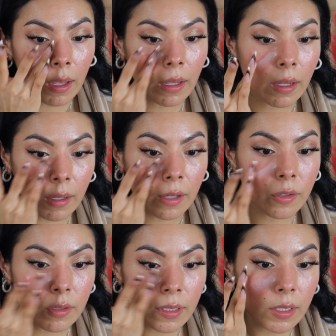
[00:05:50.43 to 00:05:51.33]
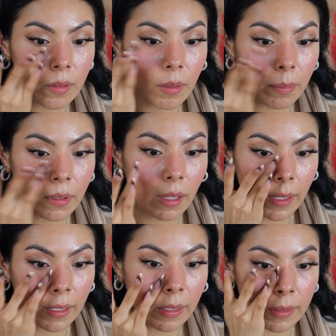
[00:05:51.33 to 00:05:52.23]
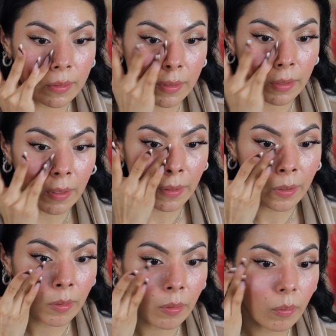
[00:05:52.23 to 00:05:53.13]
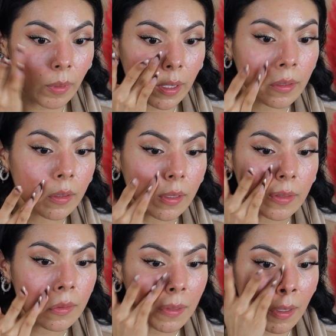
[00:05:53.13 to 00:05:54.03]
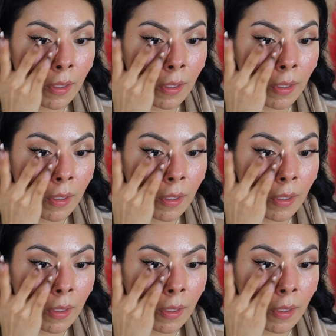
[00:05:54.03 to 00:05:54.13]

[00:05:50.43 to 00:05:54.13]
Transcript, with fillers: And I just like to apply it right in these